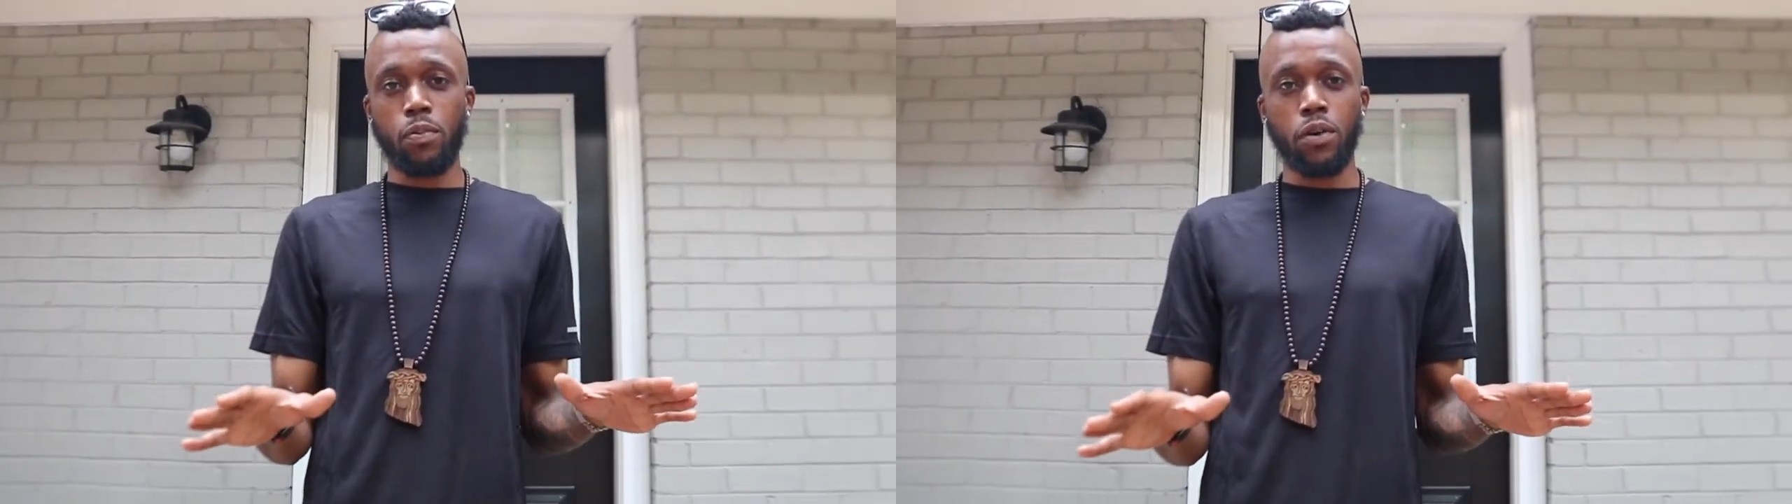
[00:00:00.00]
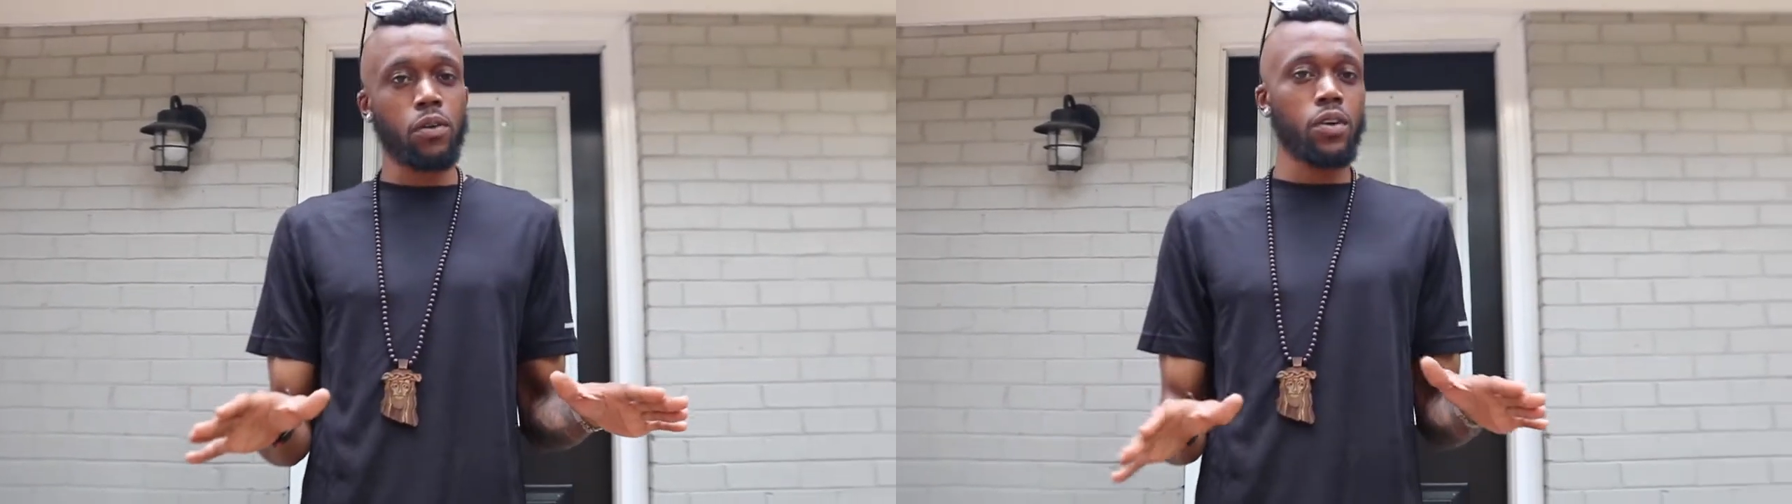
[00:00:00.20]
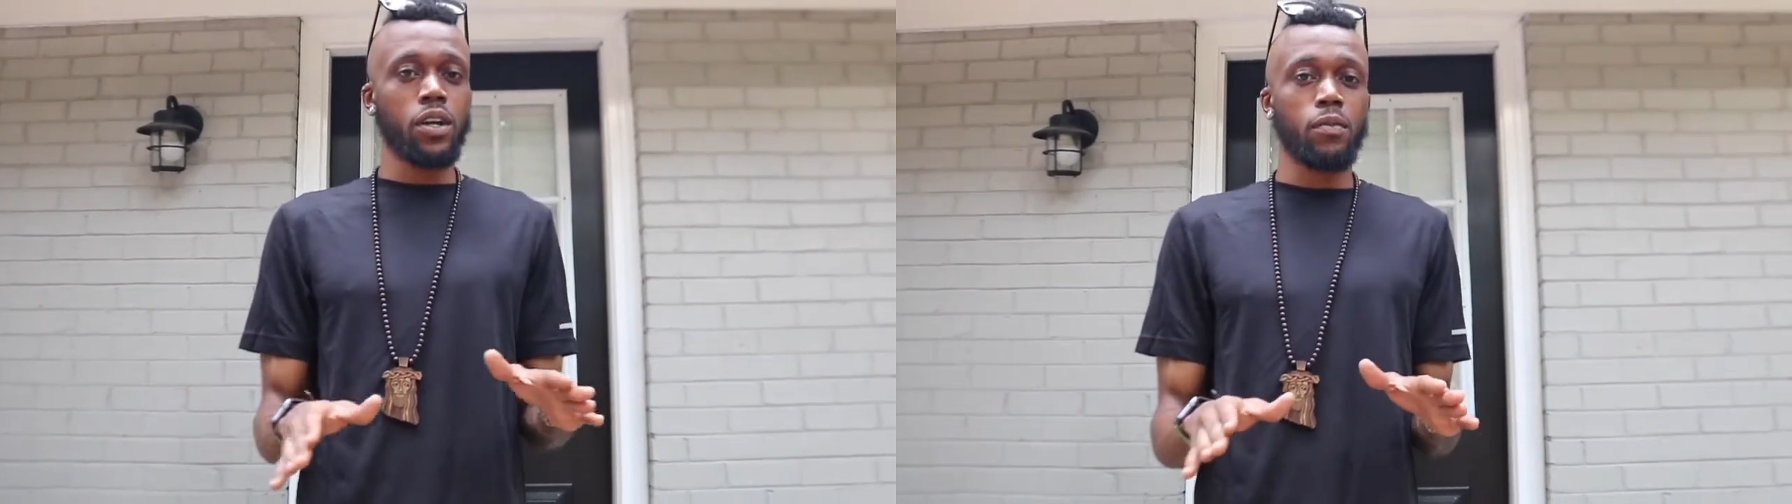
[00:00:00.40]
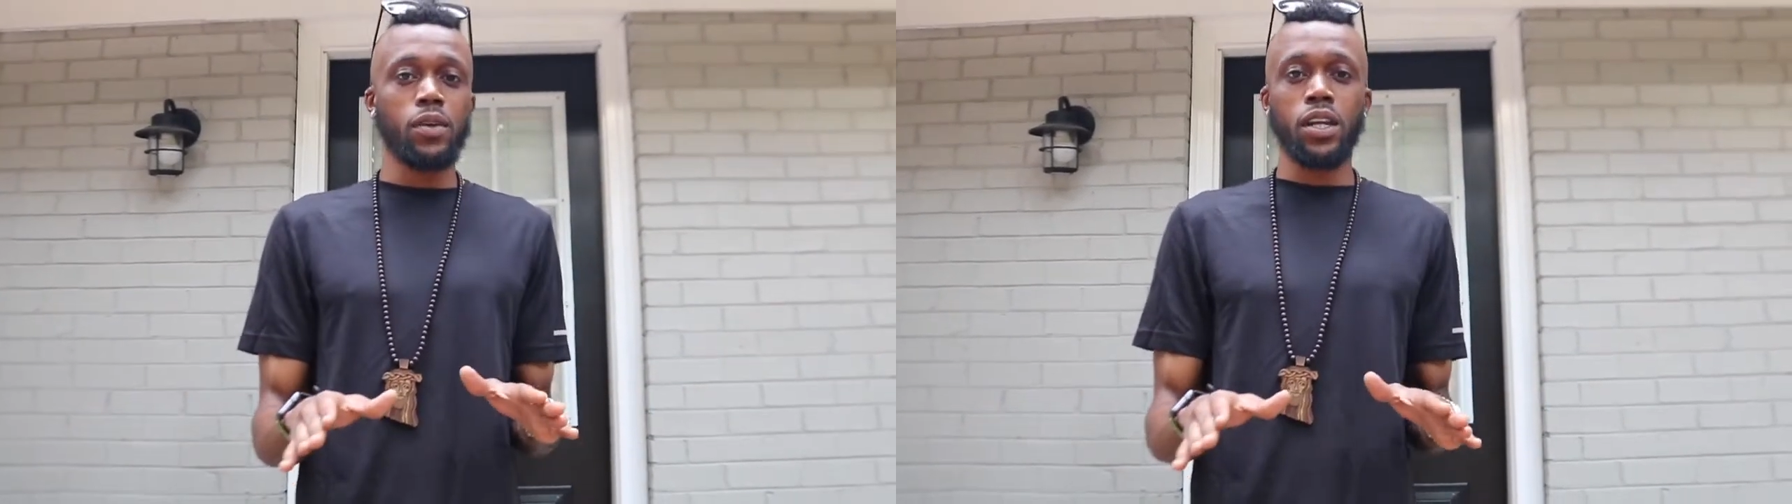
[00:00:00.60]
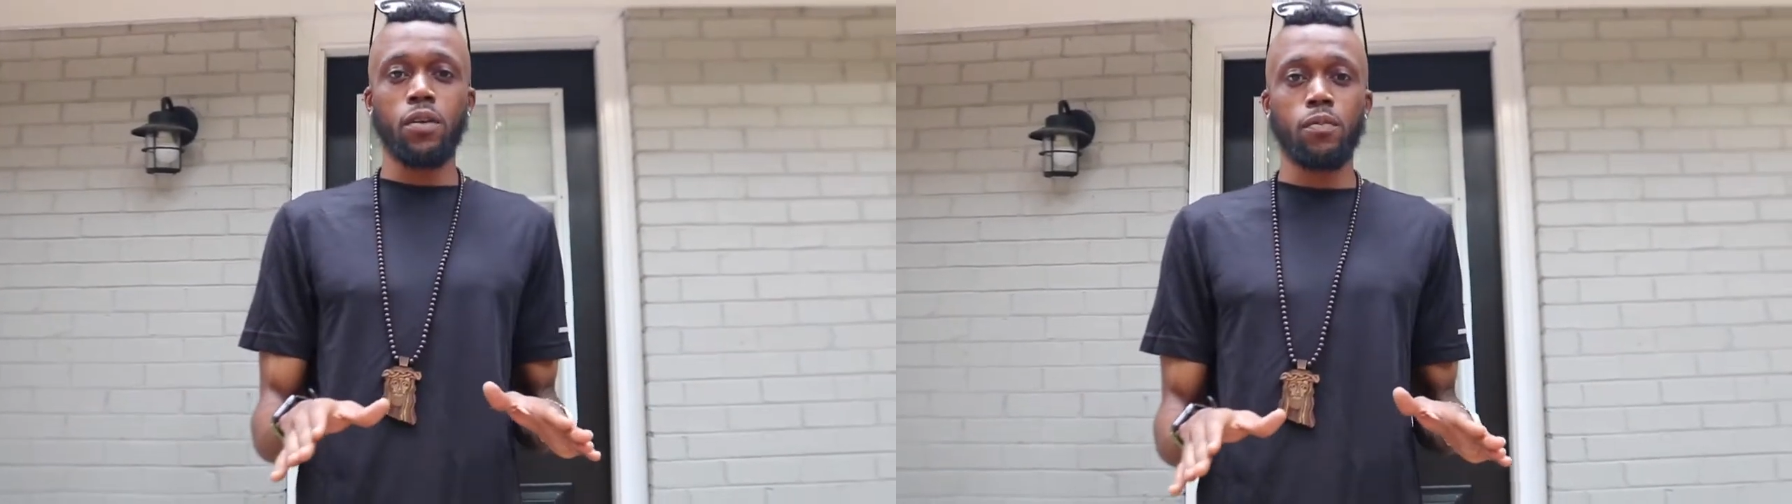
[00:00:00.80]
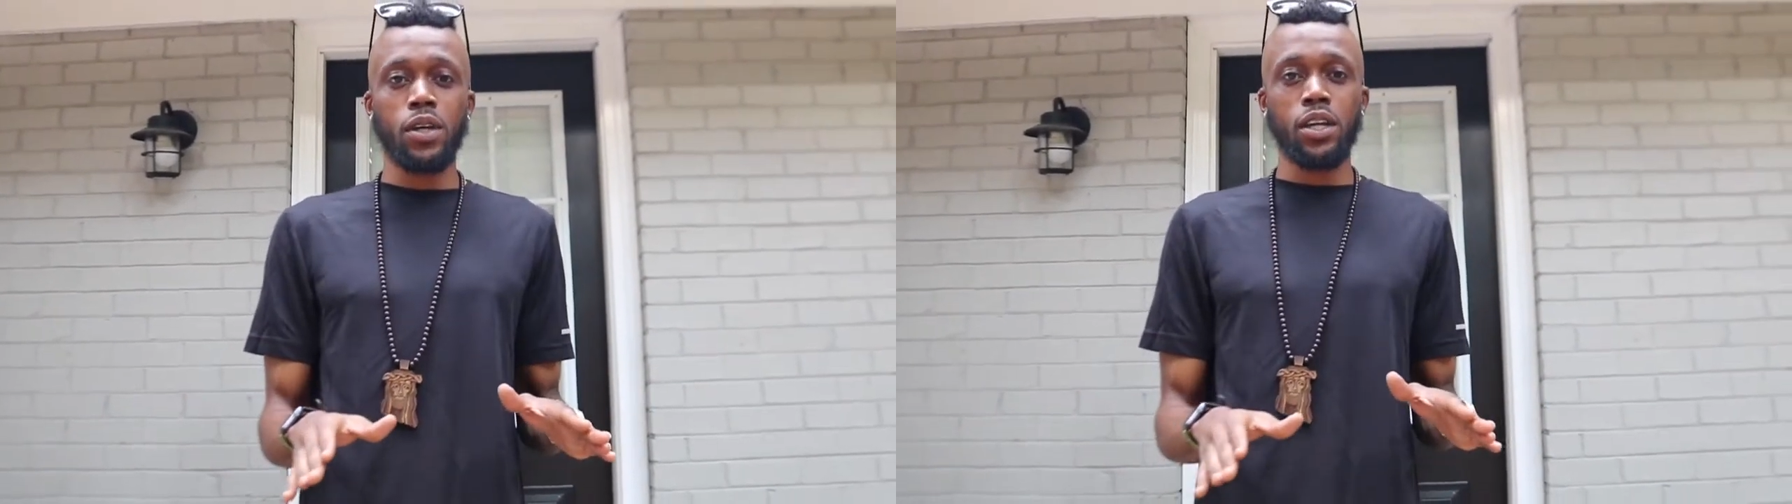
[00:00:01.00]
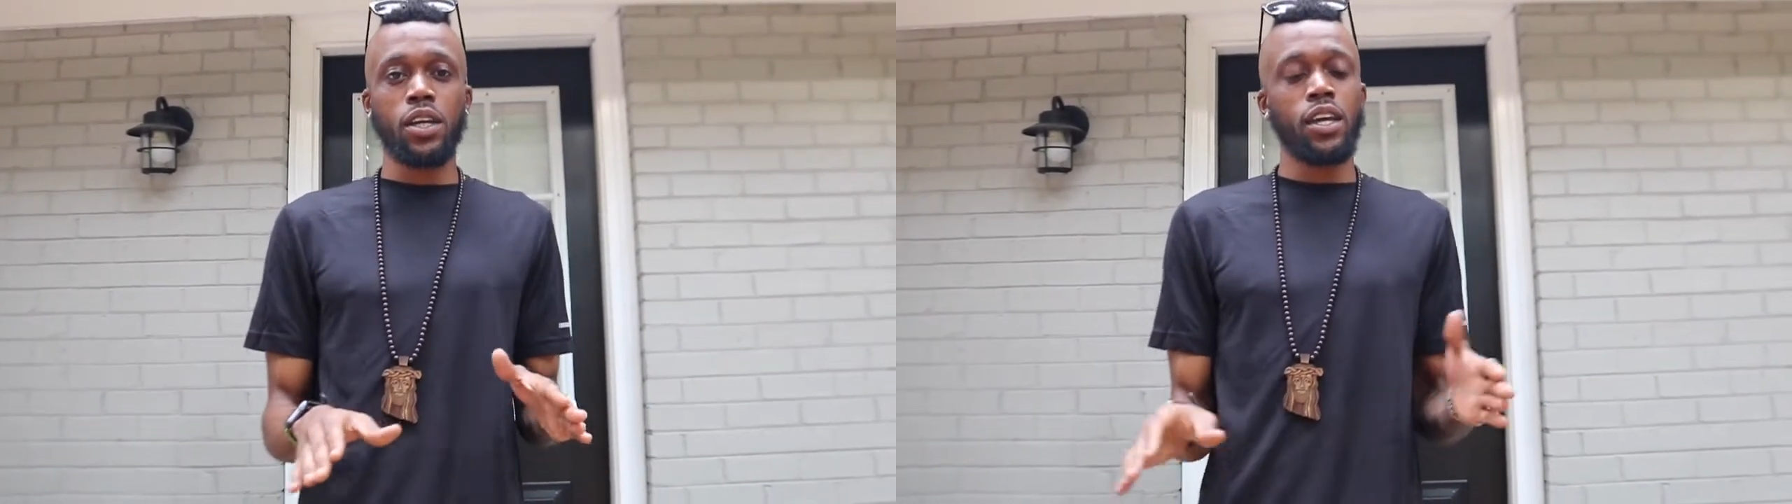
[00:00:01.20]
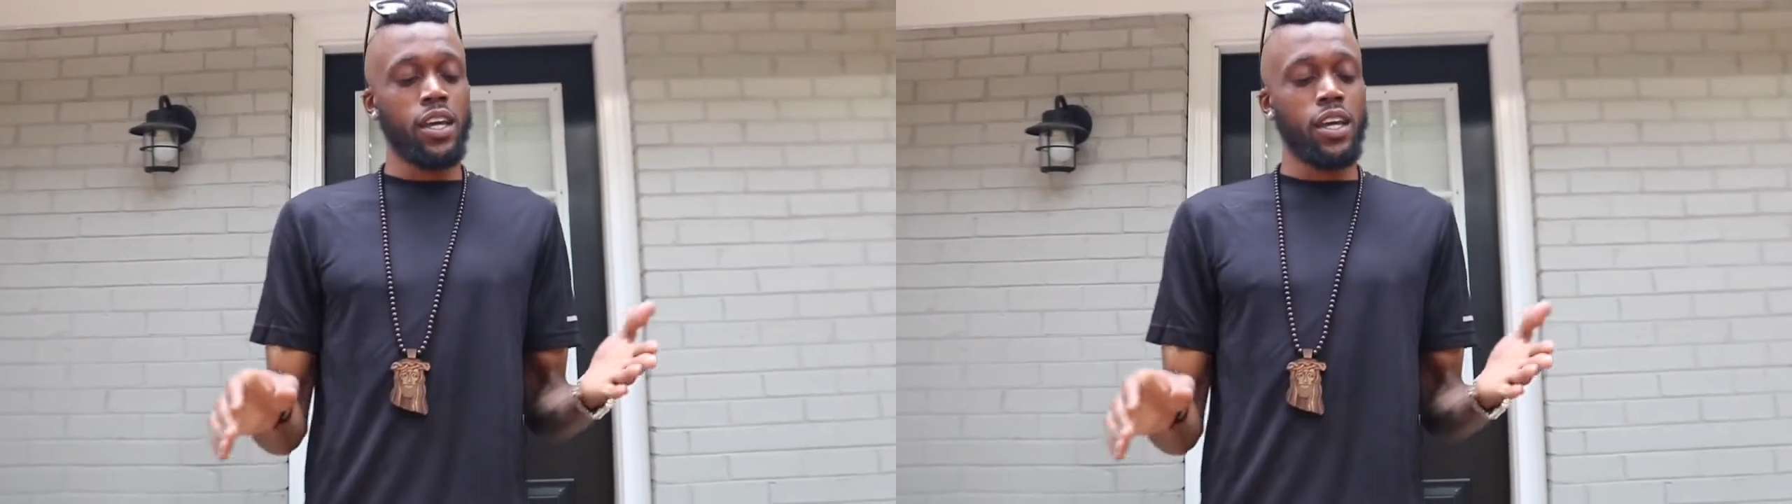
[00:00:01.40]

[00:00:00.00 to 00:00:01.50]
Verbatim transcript: program near me